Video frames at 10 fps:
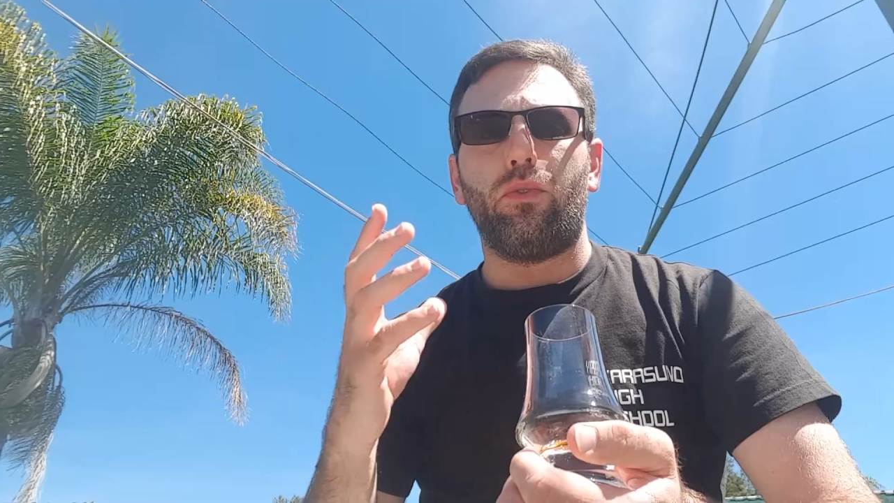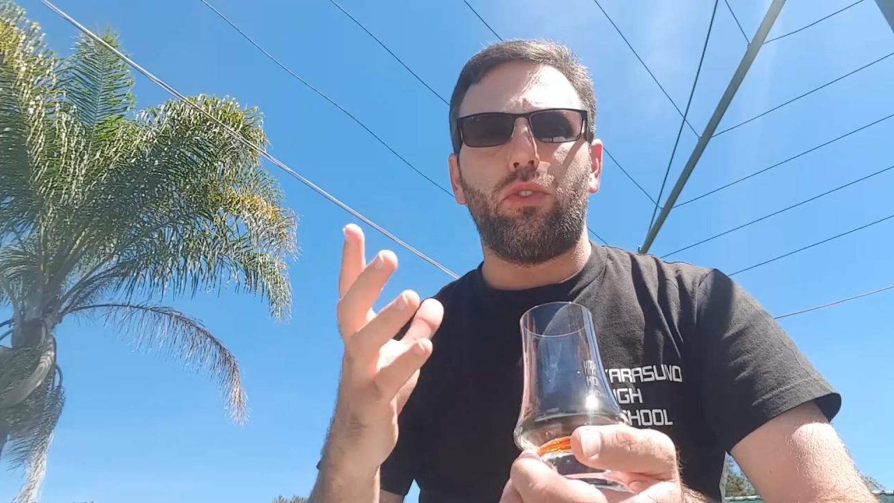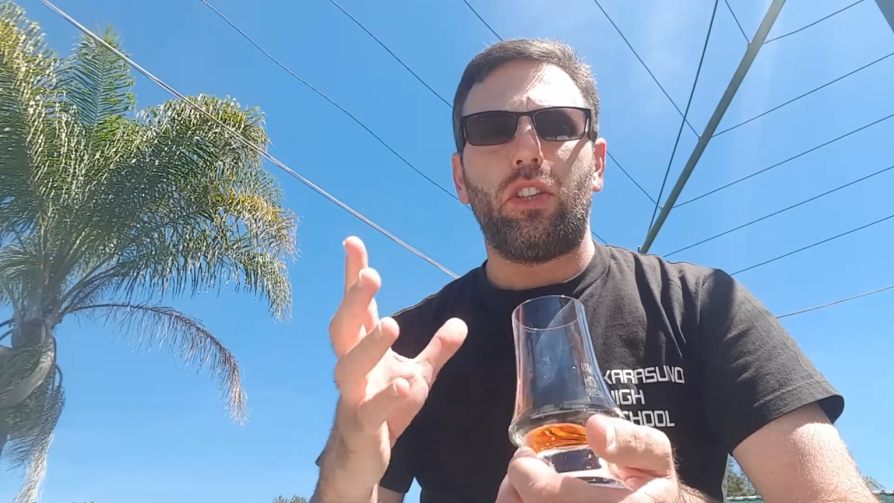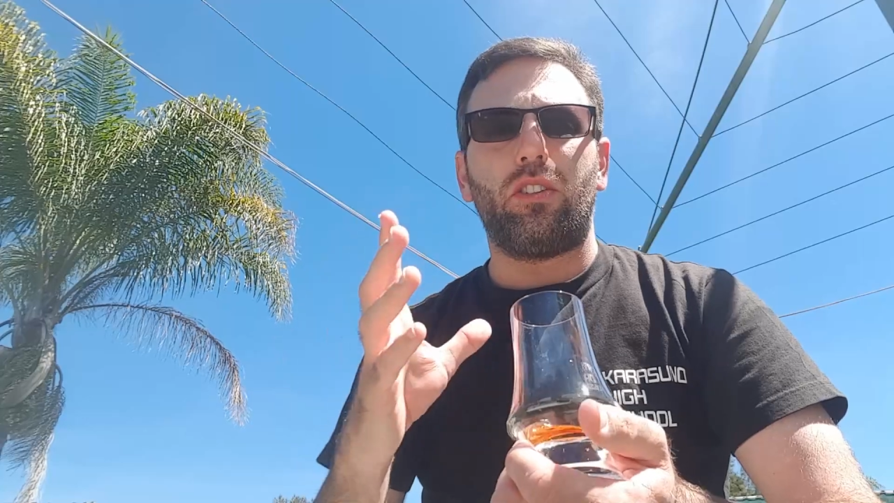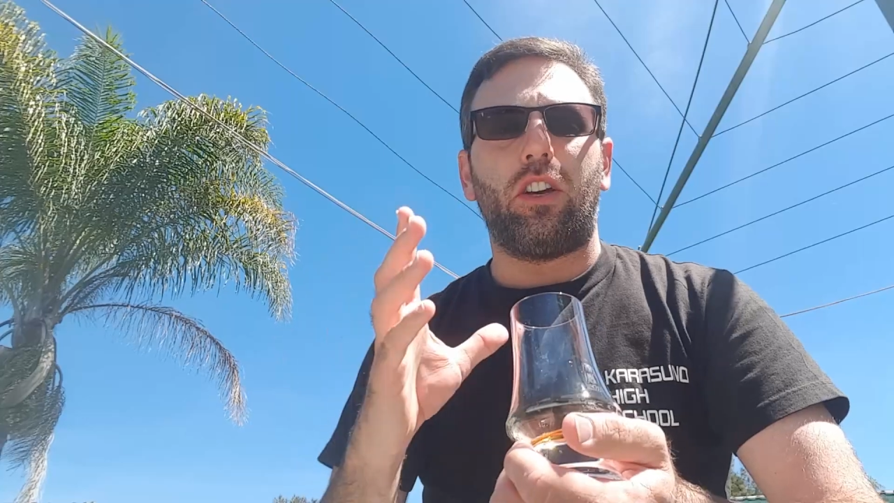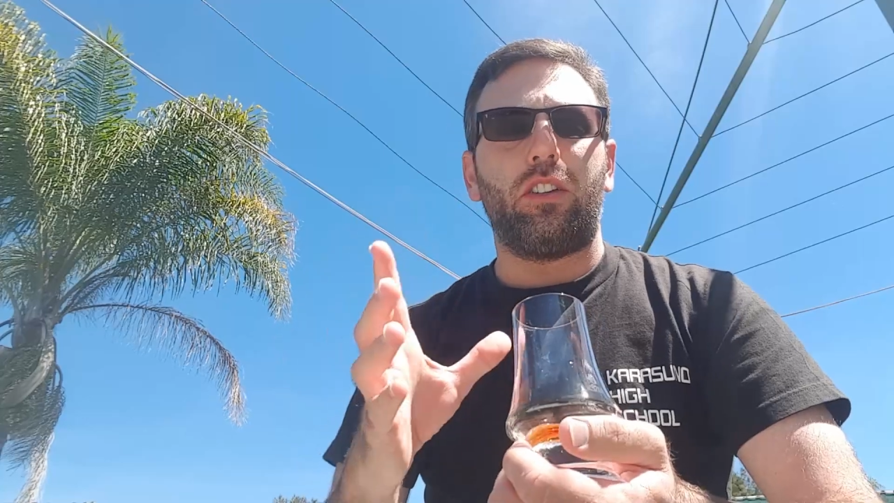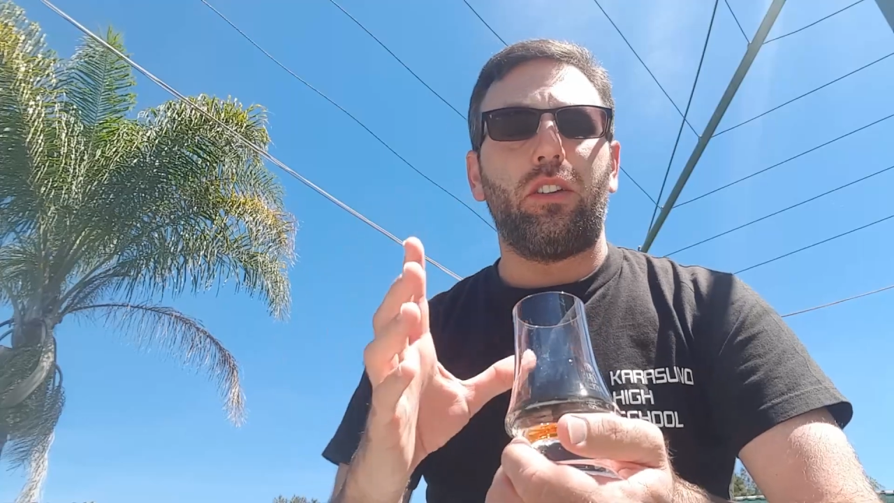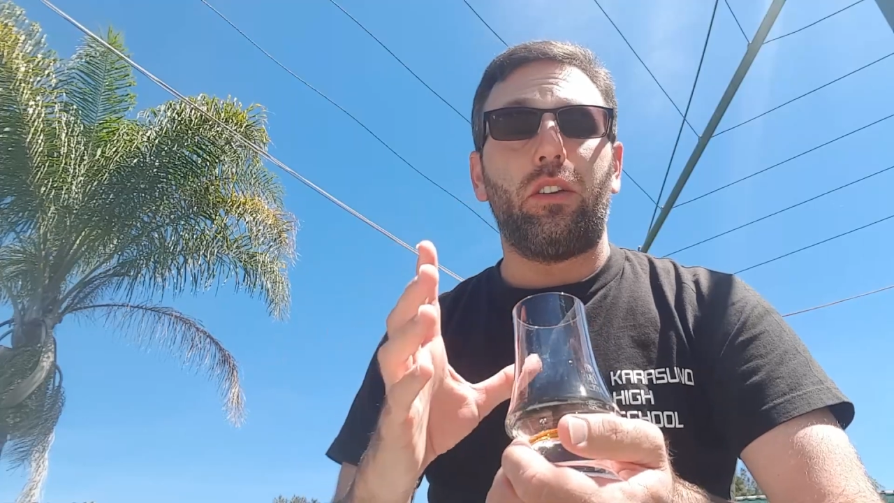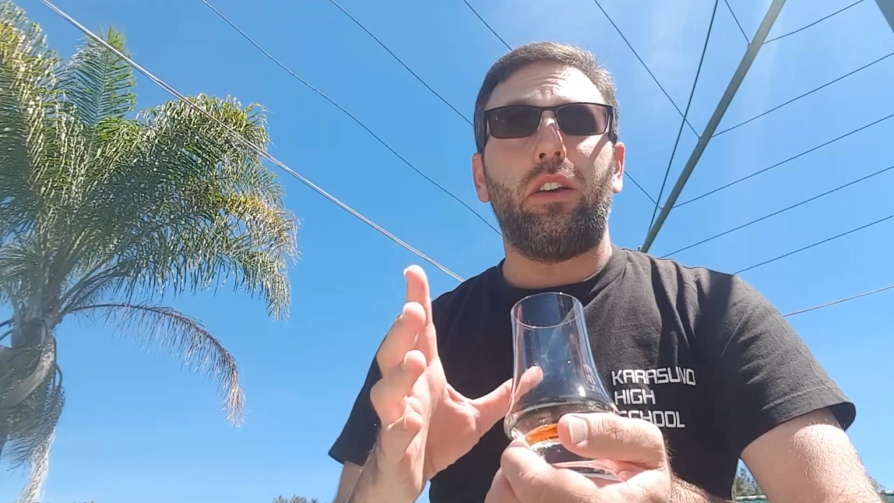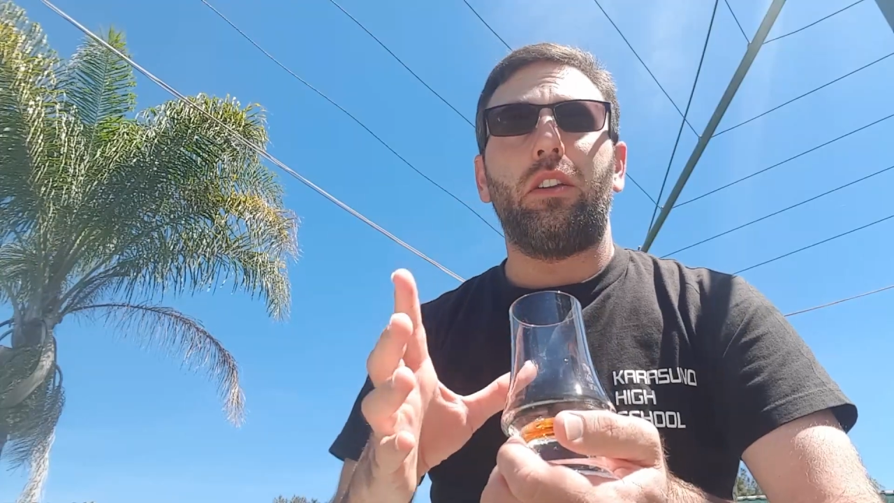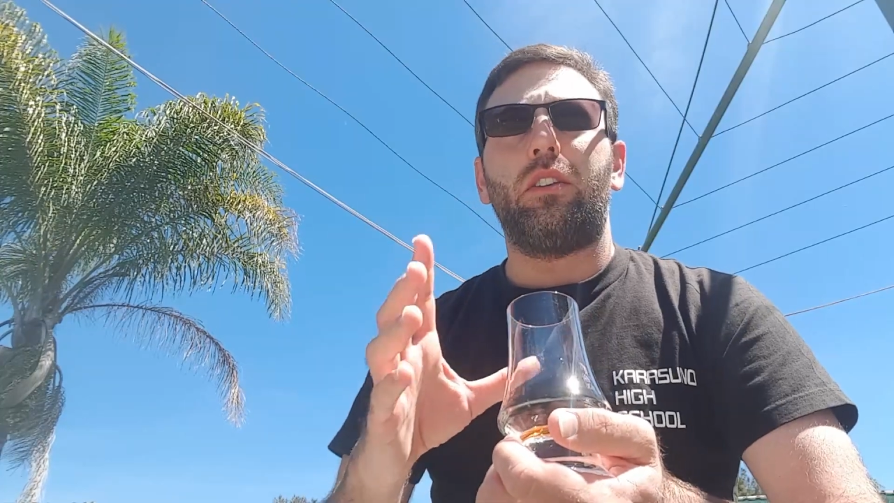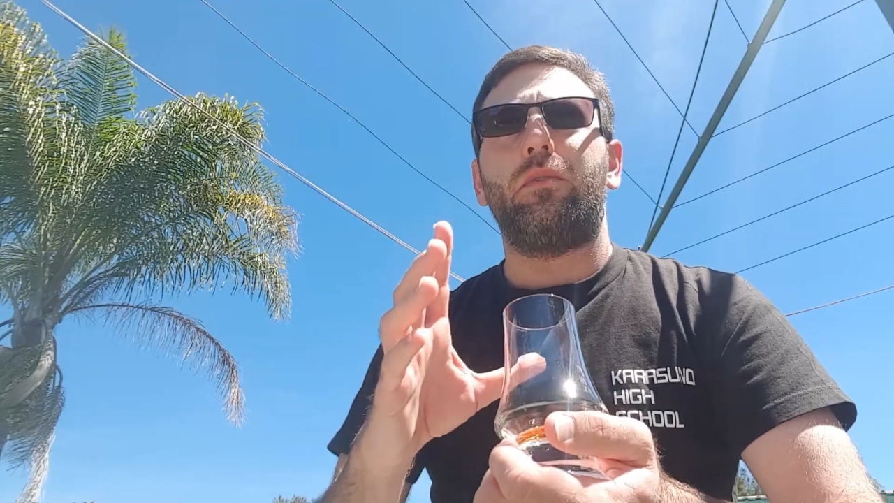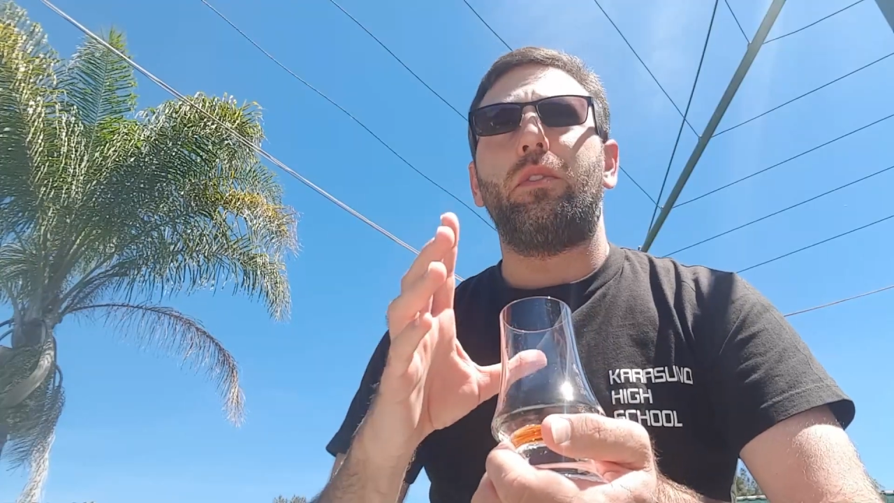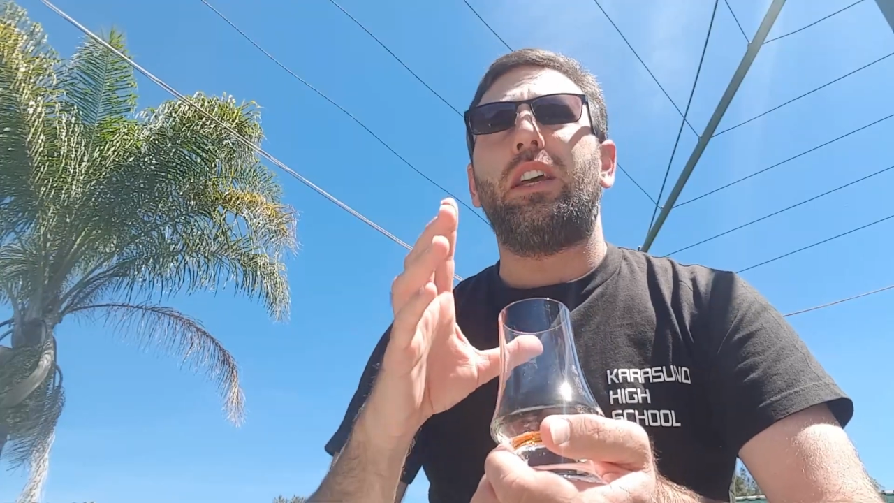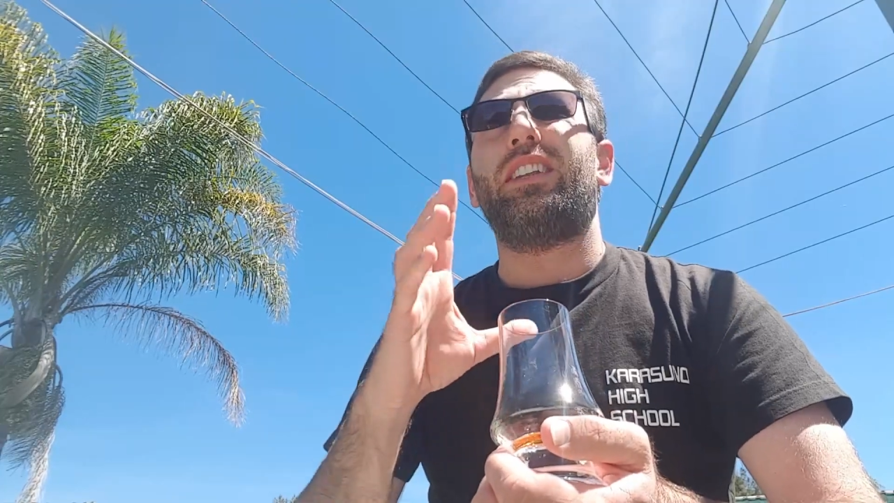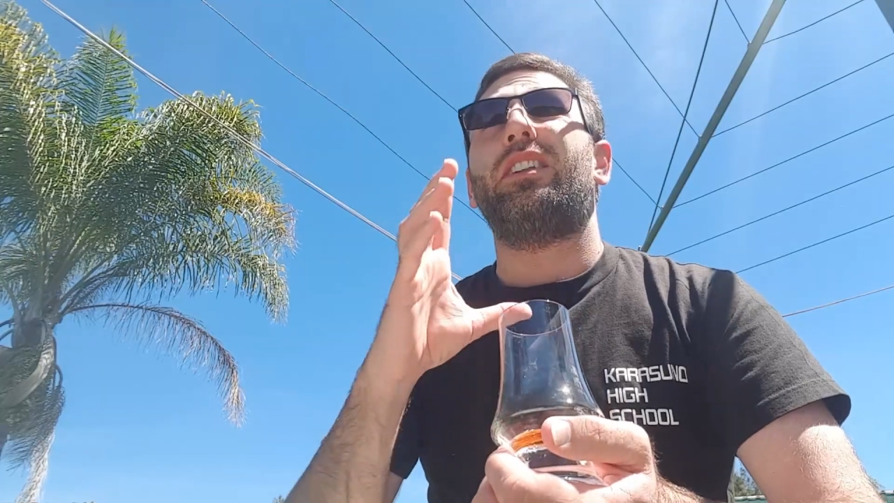just done an